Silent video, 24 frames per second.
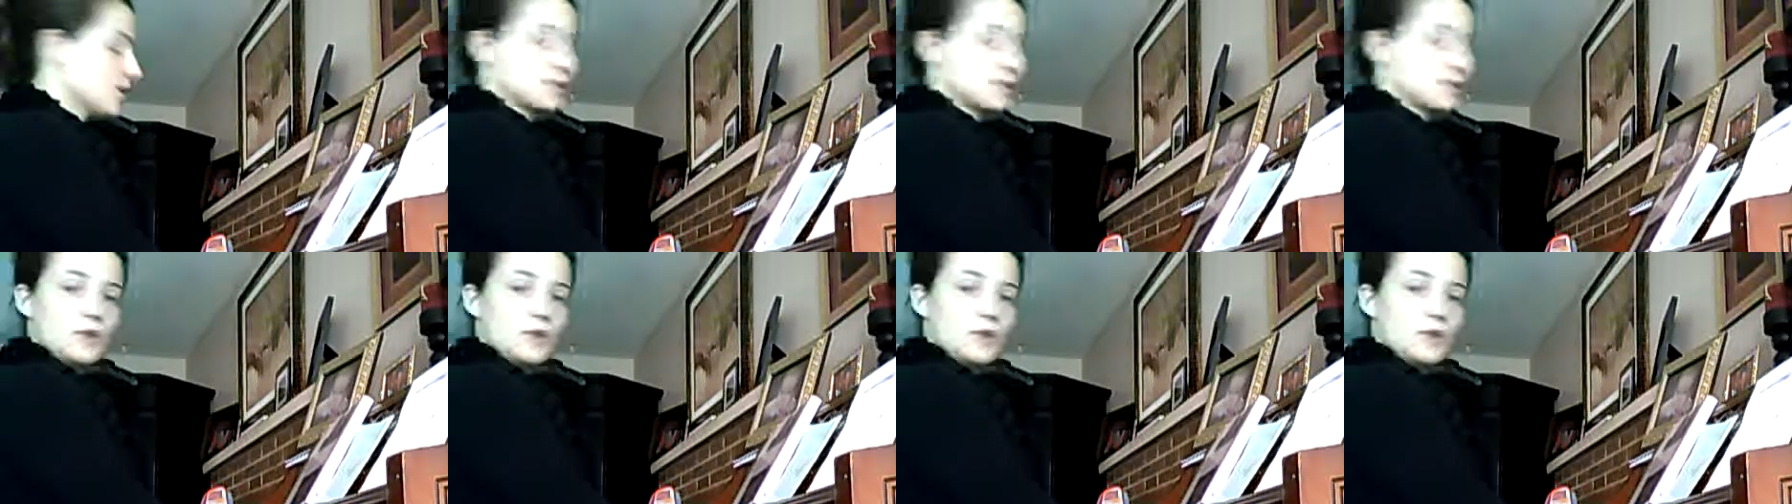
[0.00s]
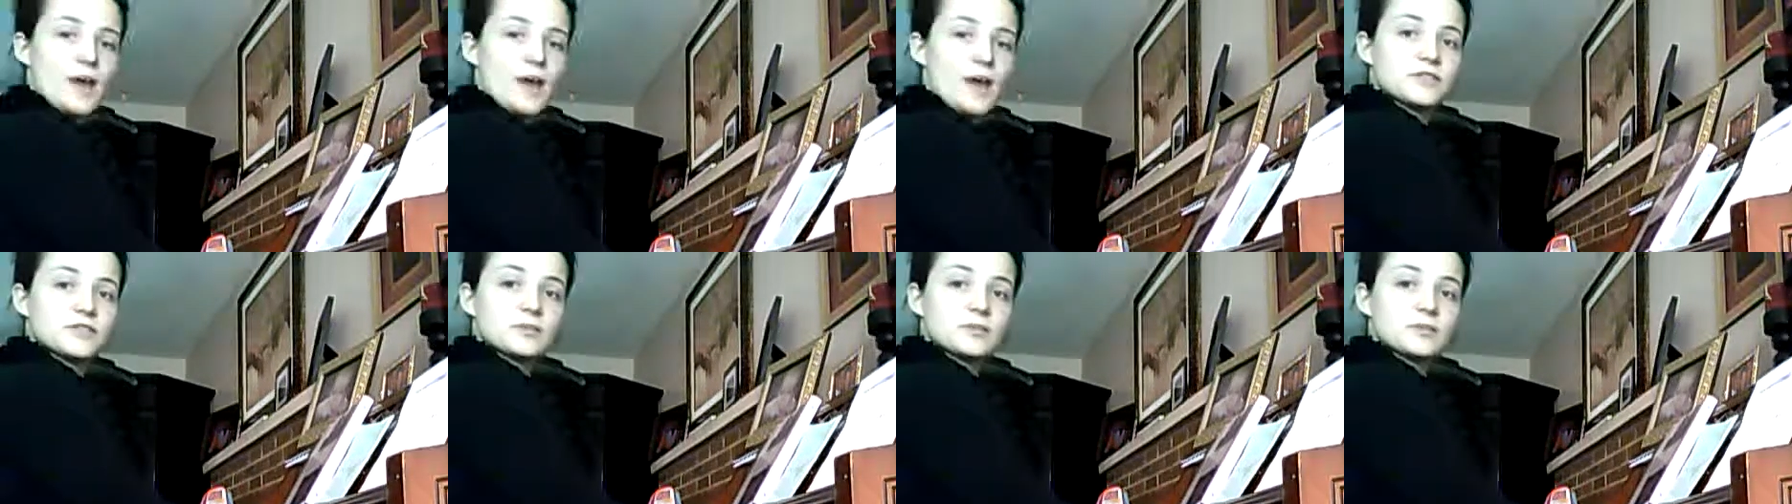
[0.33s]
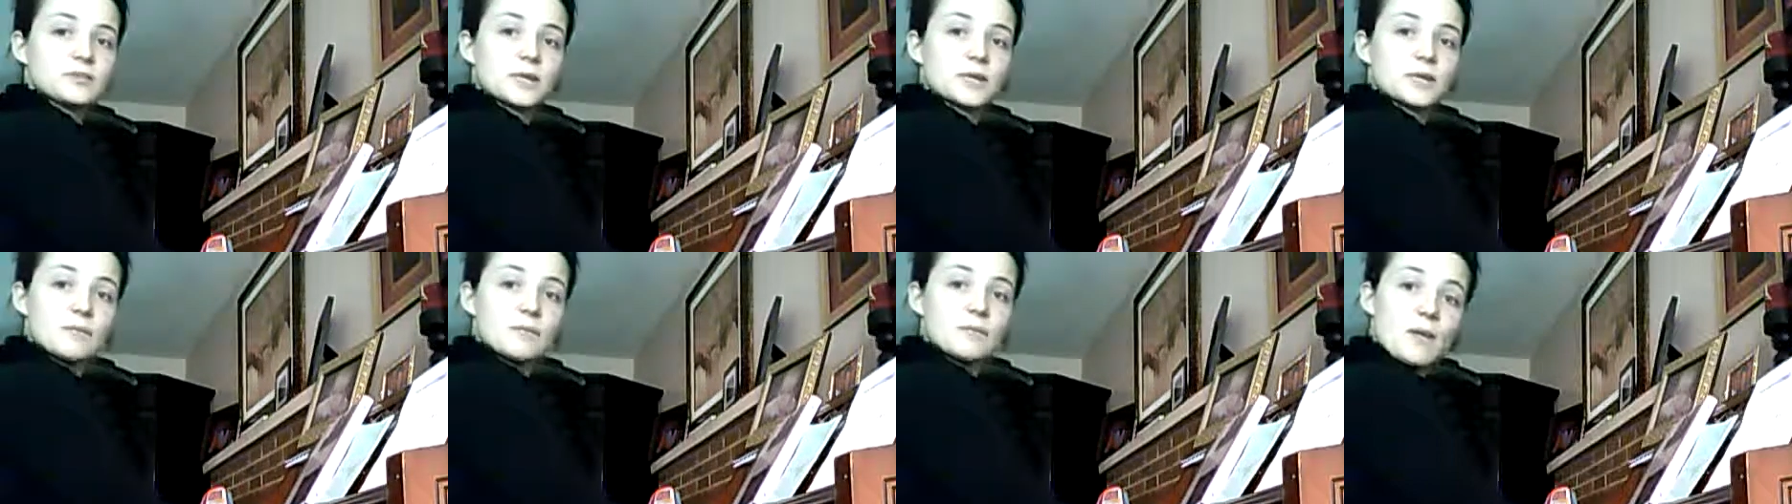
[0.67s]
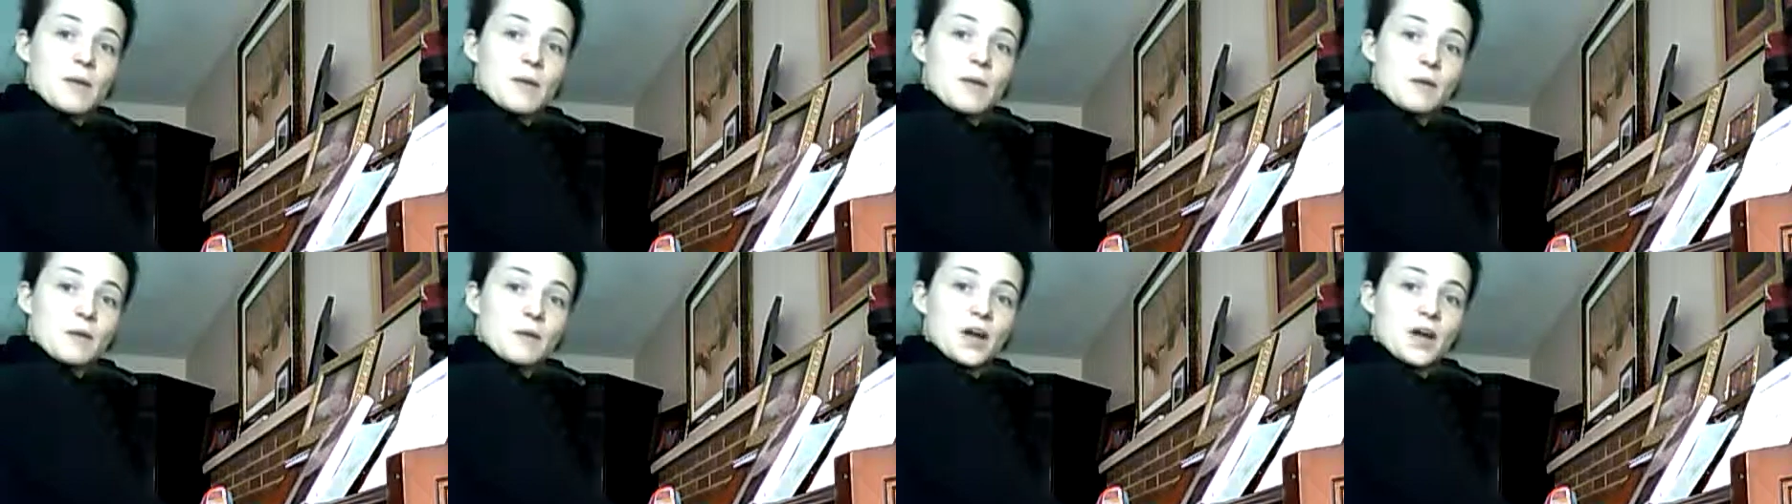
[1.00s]
so you have to really
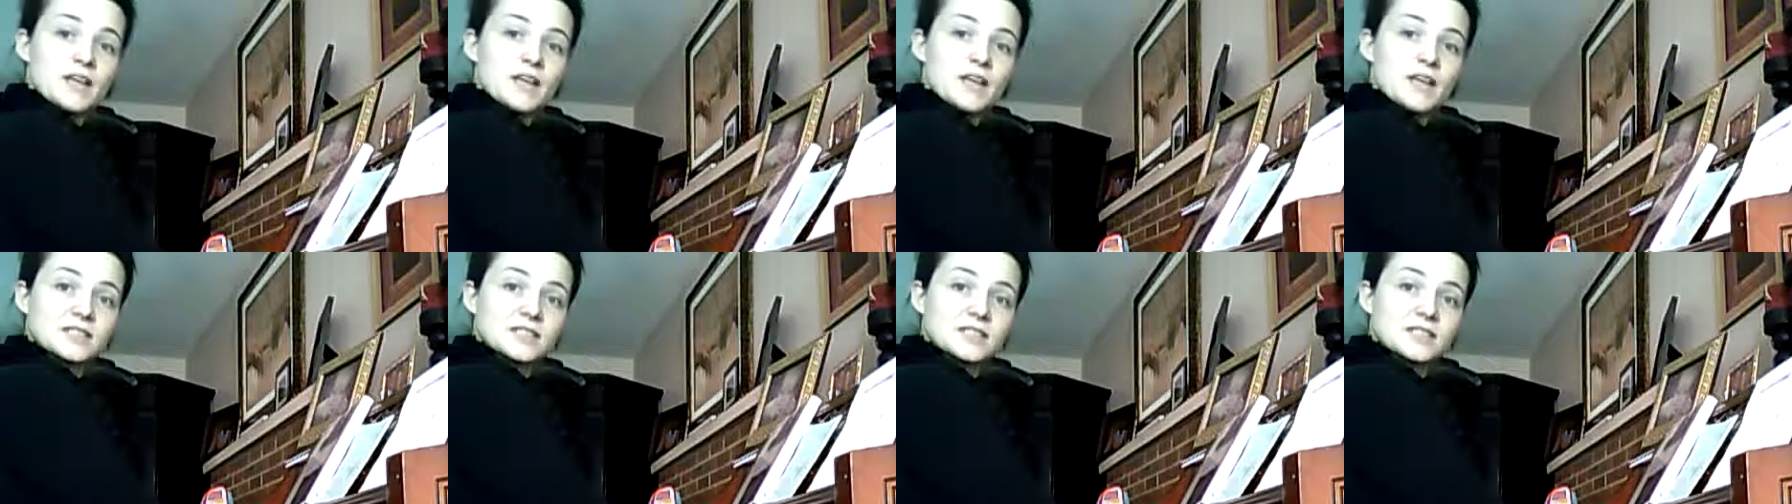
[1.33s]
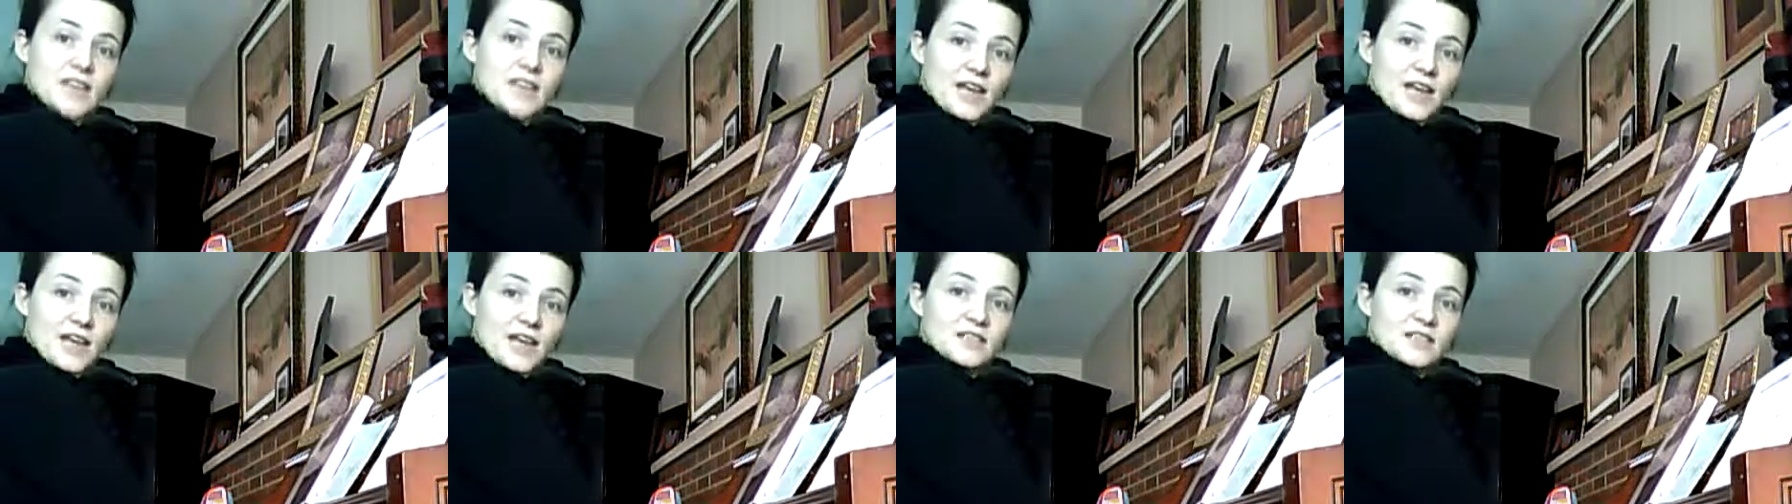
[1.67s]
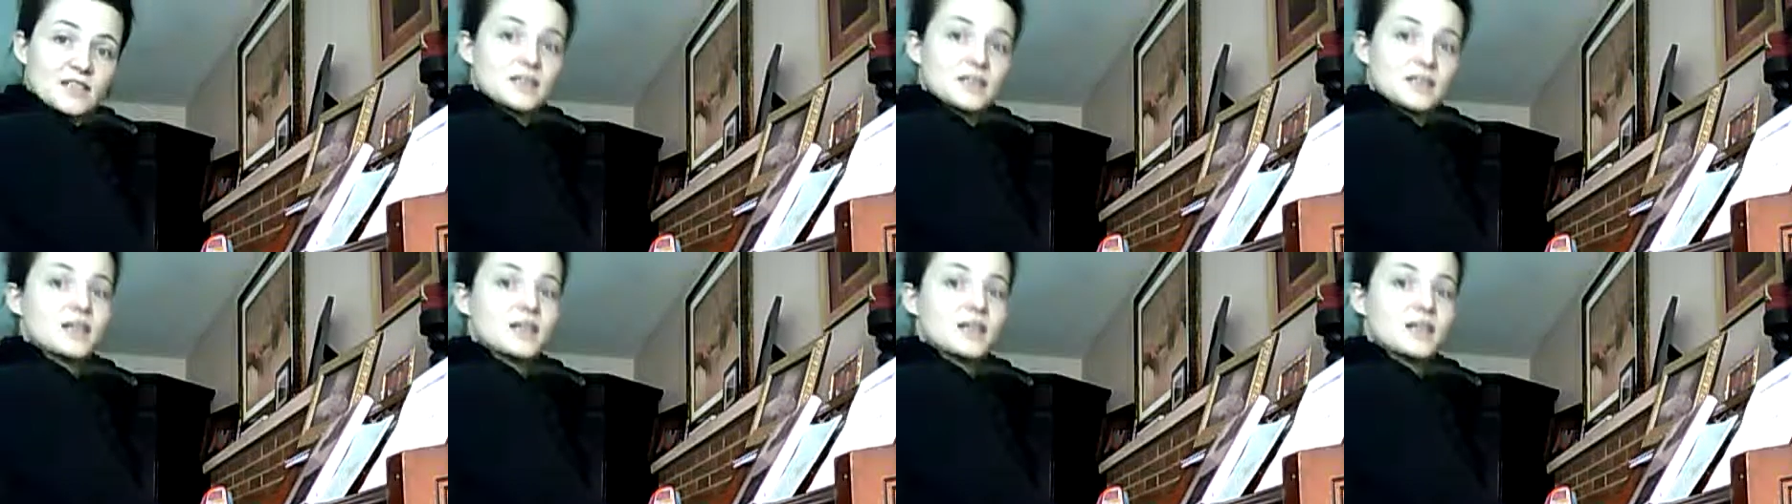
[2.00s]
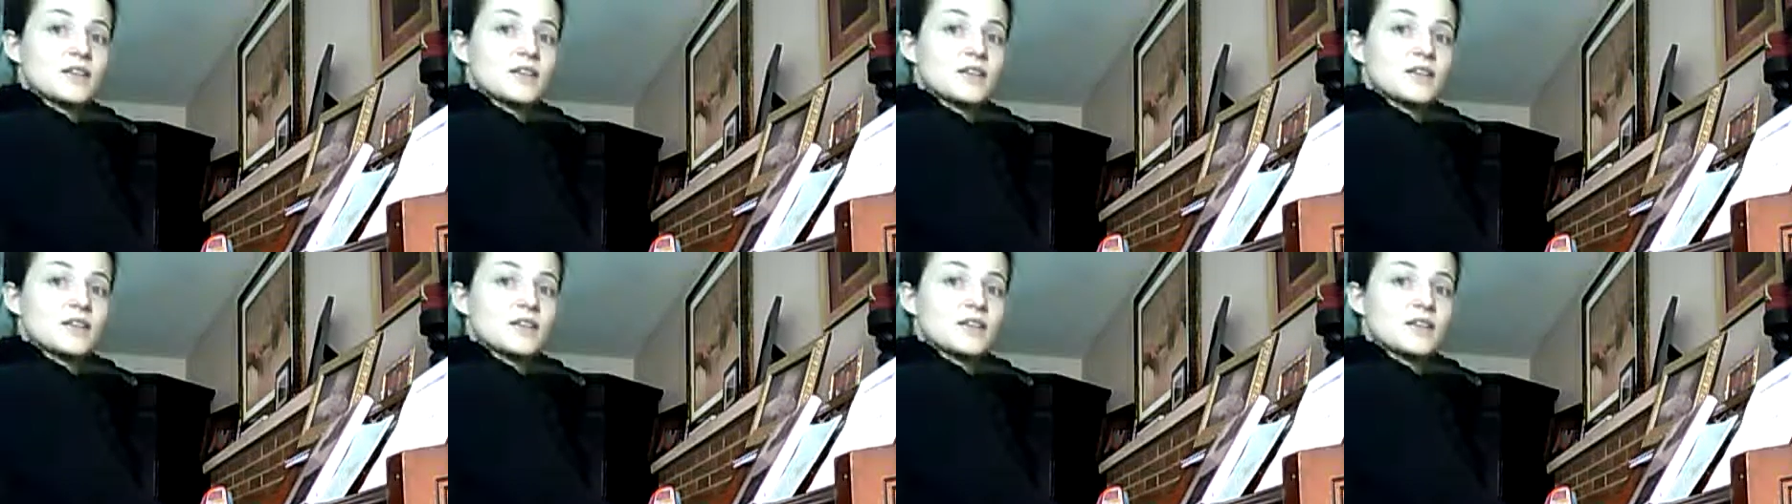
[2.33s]
memorize that,